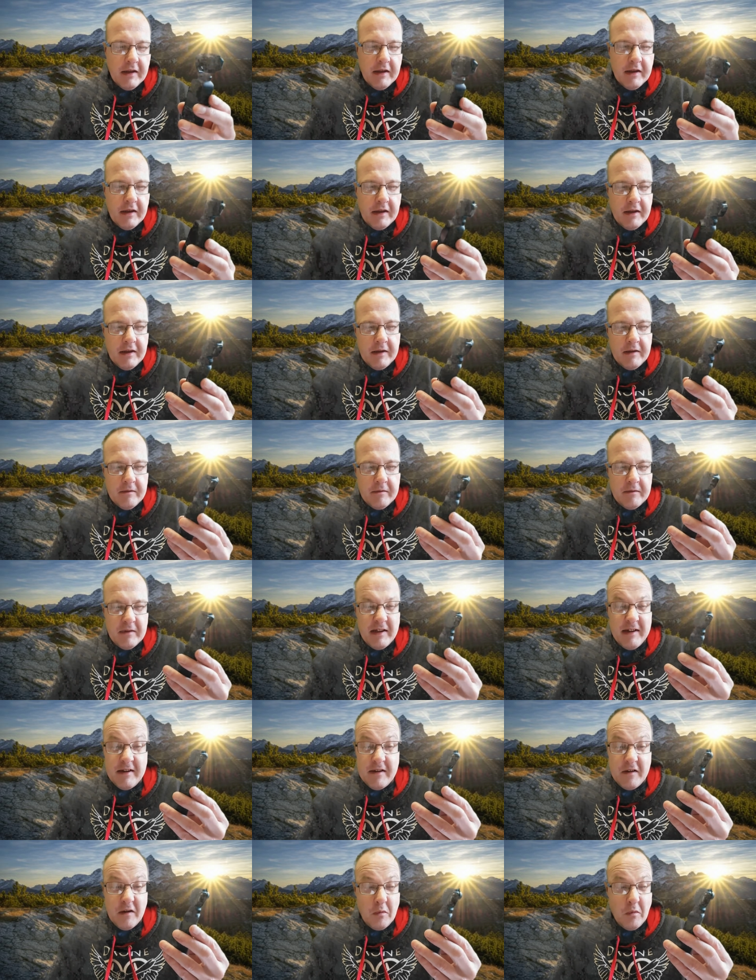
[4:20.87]
The
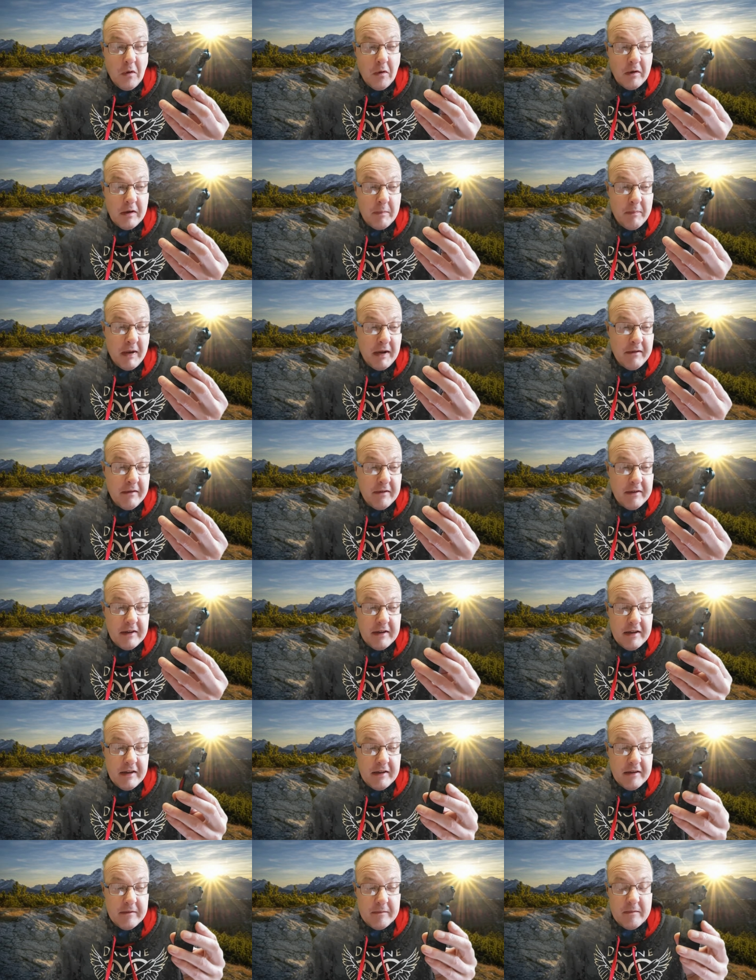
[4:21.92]
ninja walk, apparently
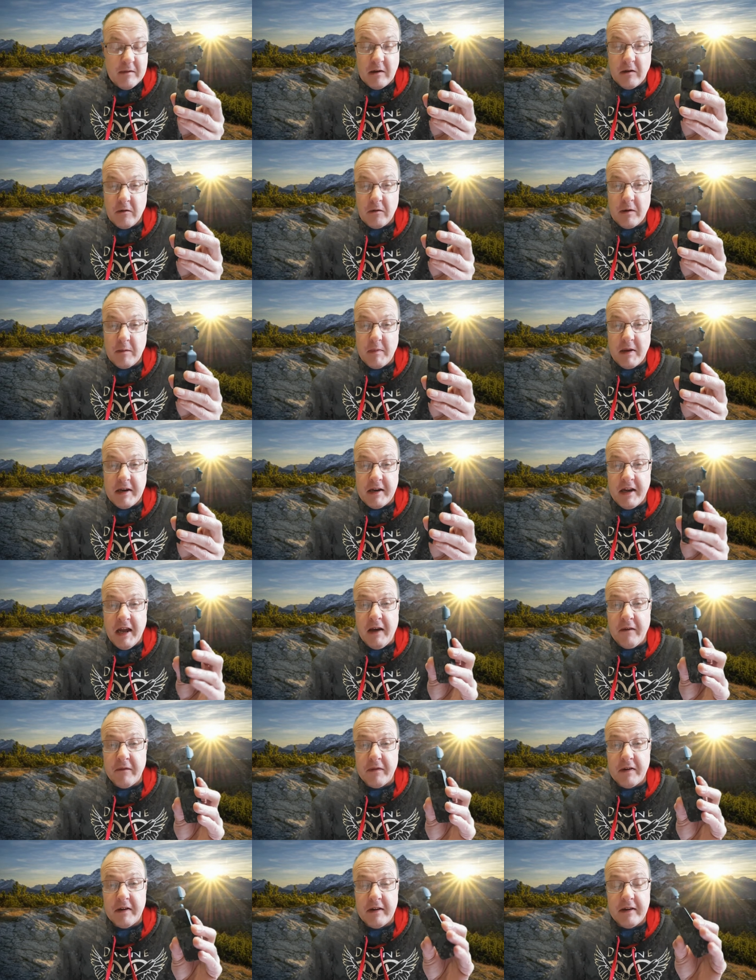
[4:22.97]
you look a bit
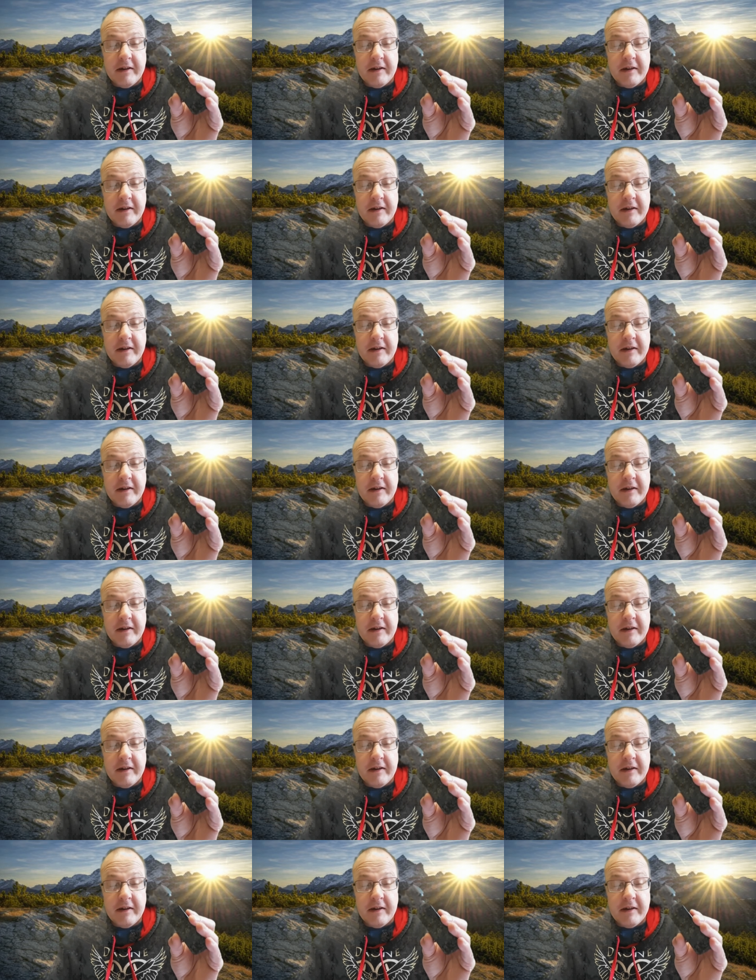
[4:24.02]
daft,